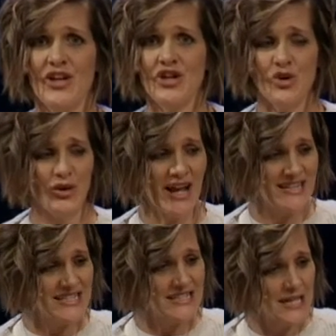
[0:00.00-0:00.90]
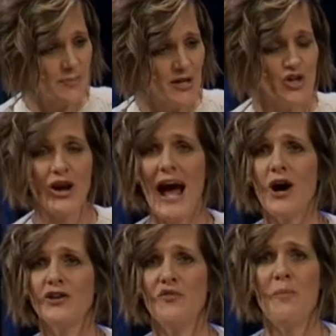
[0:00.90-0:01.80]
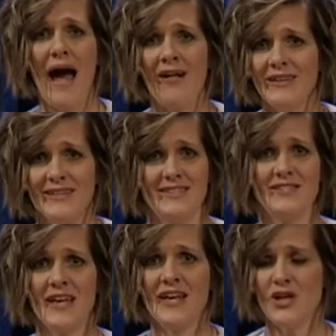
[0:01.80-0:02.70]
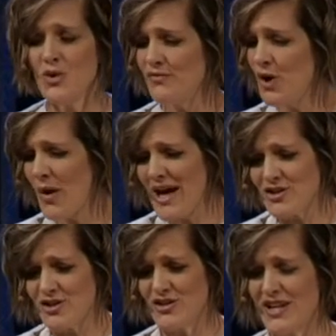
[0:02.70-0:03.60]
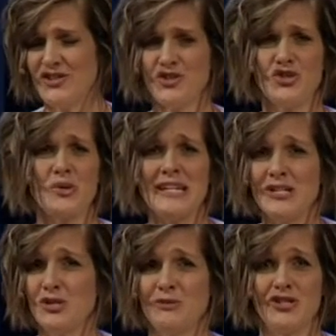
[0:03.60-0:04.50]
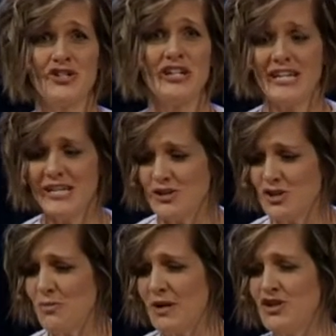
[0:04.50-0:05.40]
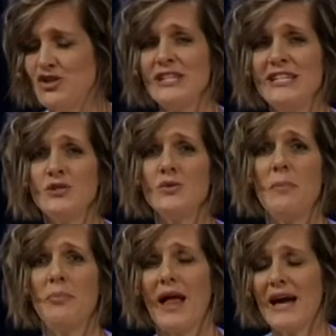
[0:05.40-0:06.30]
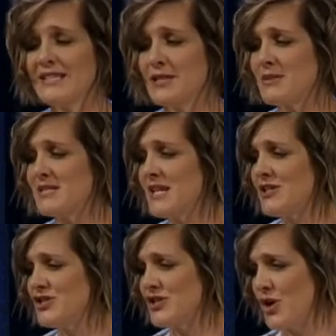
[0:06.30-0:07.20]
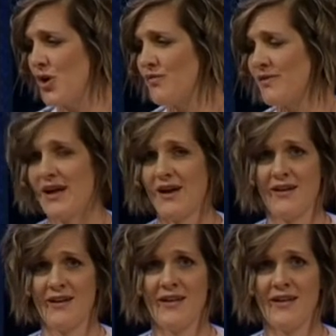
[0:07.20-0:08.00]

You're not sleeping, you're out of balance. You have no exercise, you're drinking too much, you're eating too much. You need to apply some attention over there.